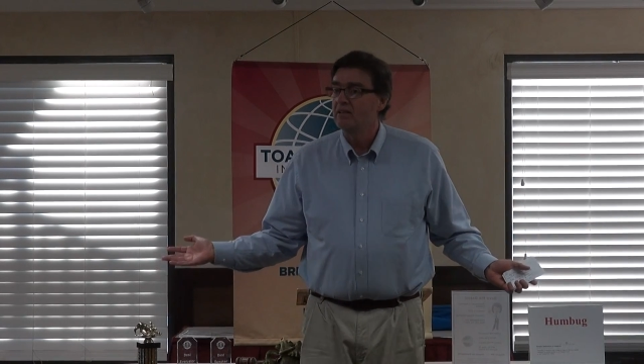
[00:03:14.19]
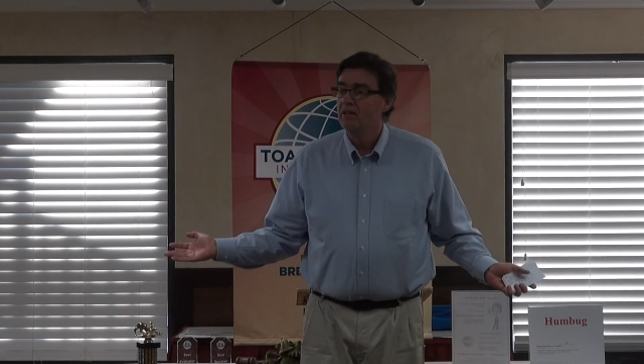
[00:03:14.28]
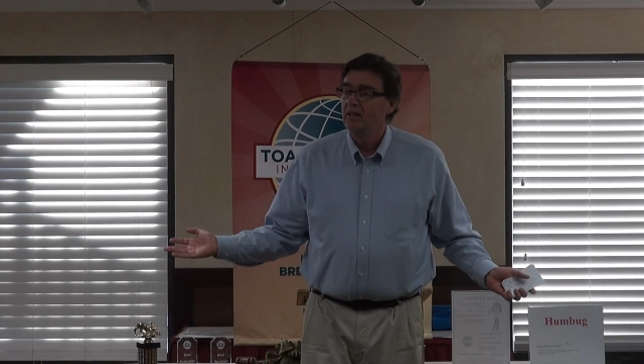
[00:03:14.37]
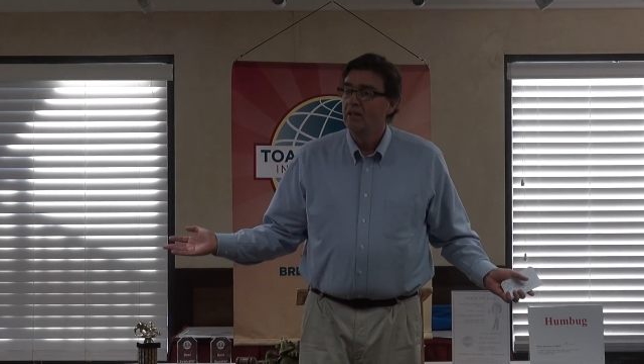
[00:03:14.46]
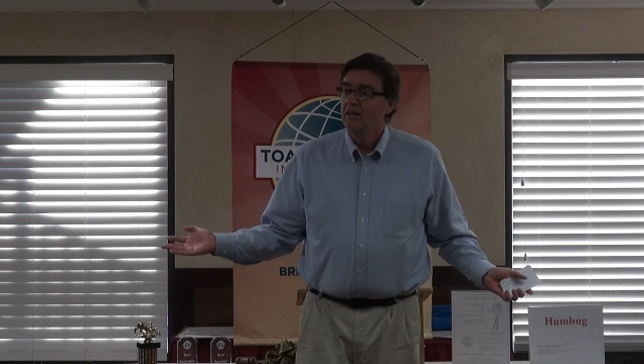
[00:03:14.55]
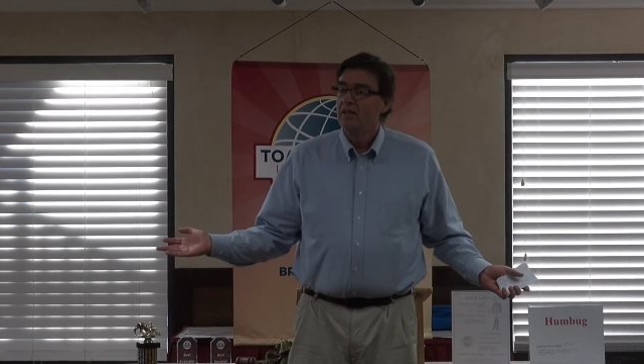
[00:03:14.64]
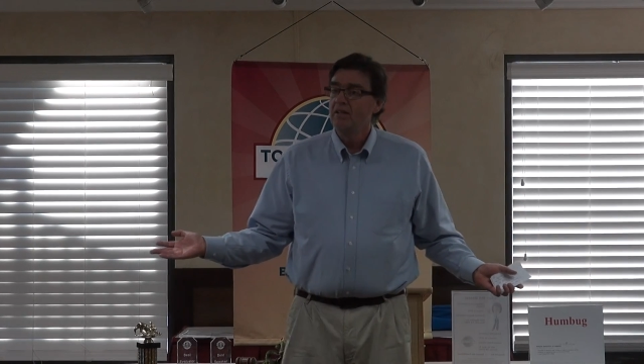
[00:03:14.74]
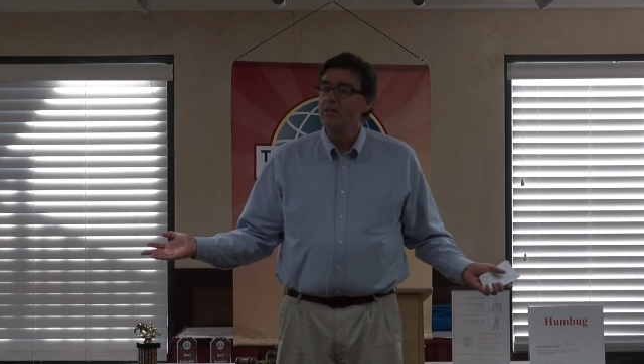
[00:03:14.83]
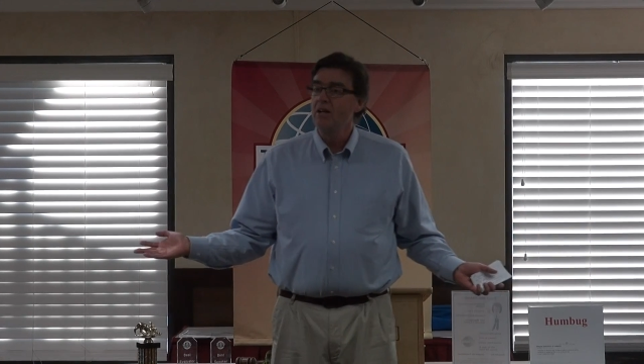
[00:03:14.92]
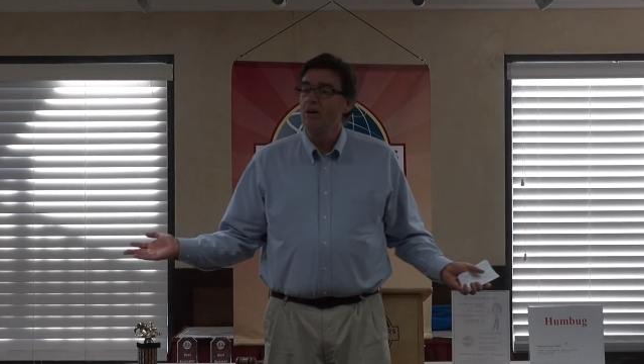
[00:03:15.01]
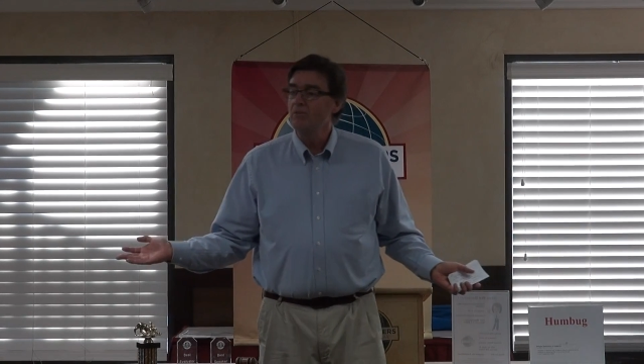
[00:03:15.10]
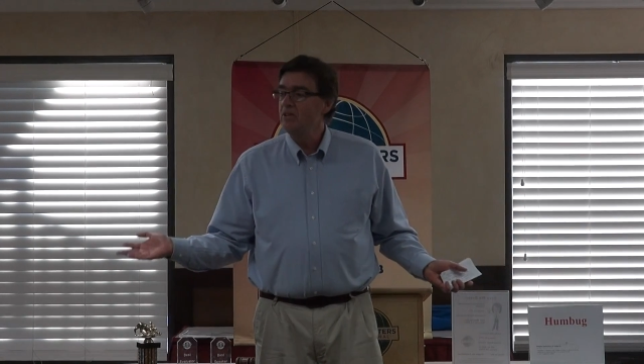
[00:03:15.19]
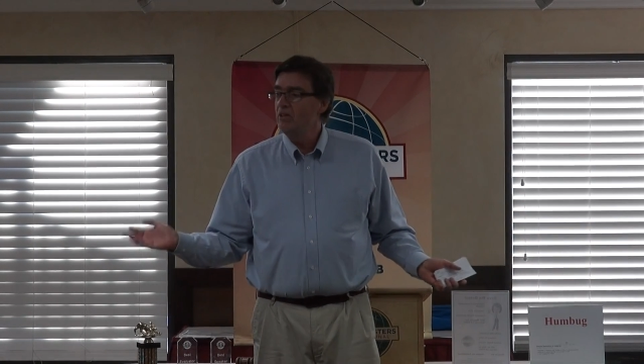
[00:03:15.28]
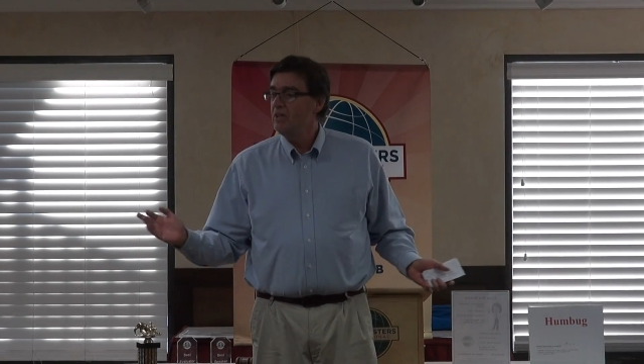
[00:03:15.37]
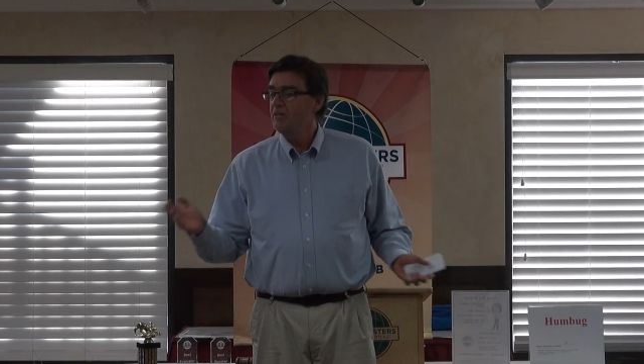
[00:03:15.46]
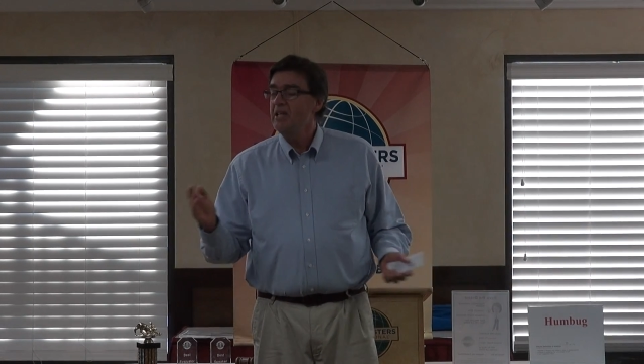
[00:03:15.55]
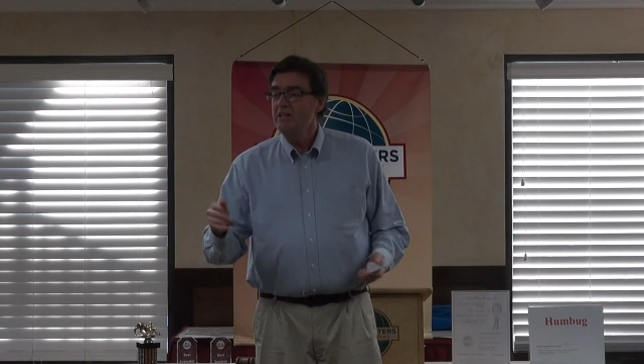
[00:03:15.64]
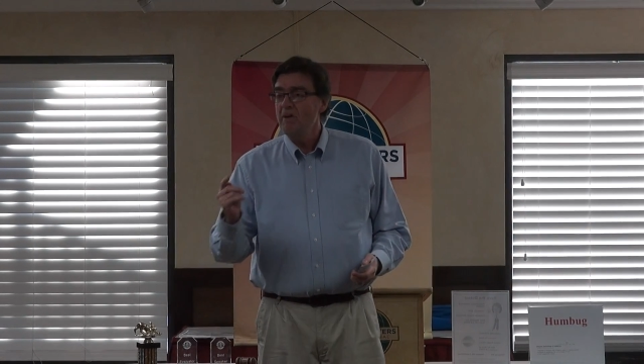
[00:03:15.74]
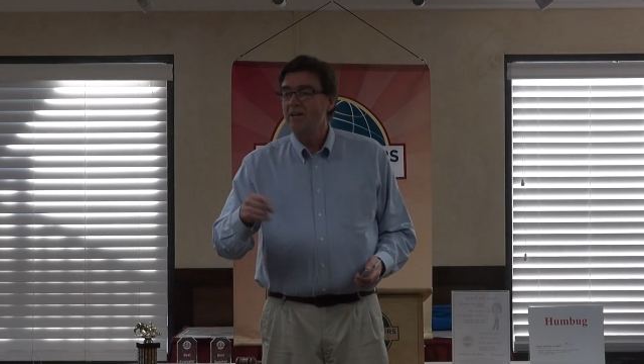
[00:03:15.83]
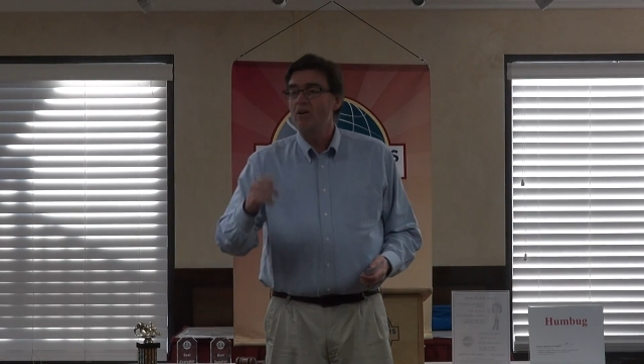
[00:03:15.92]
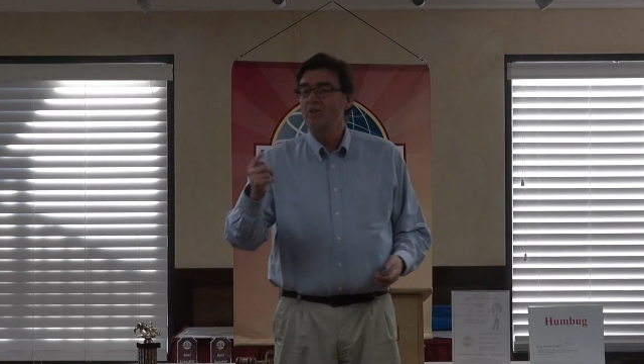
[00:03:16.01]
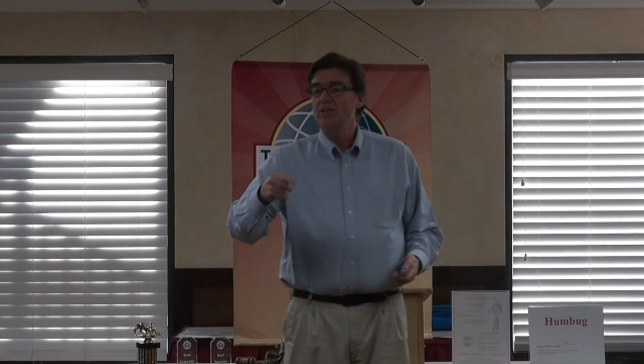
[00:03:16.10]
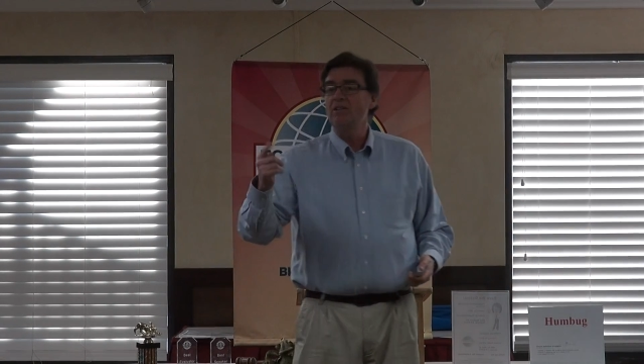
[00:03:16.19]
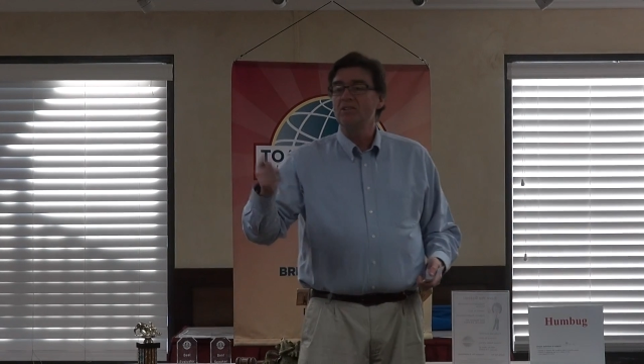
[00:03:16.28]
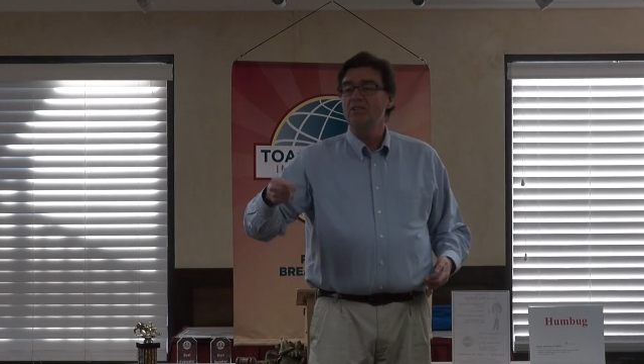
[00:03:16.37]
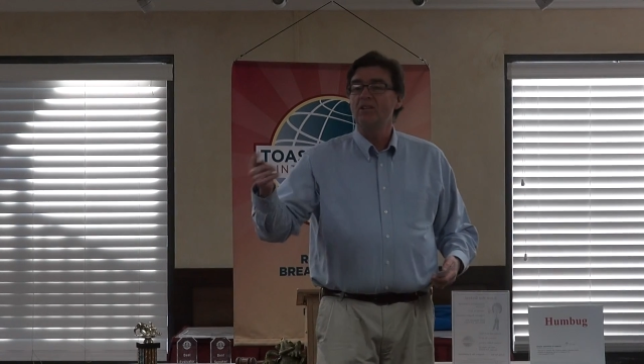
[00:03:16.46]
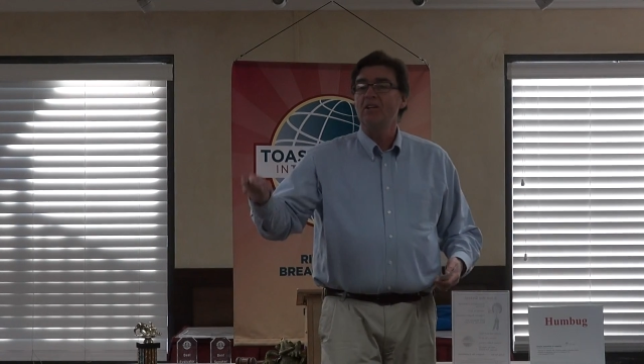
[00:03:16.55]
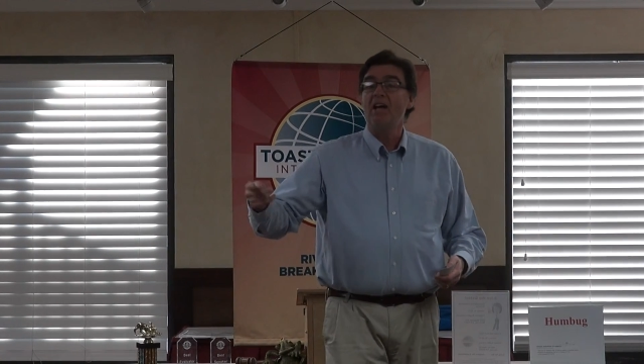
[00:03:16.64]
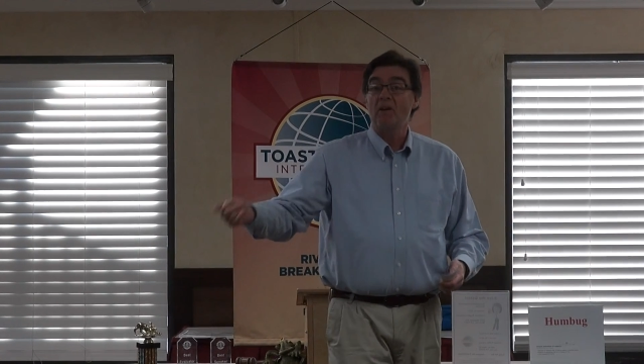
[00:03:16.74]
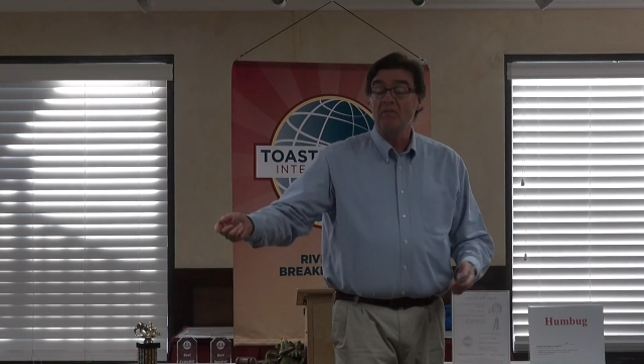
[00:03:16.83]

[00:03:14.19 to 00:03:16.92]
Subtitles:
You know, think back all the years in your life.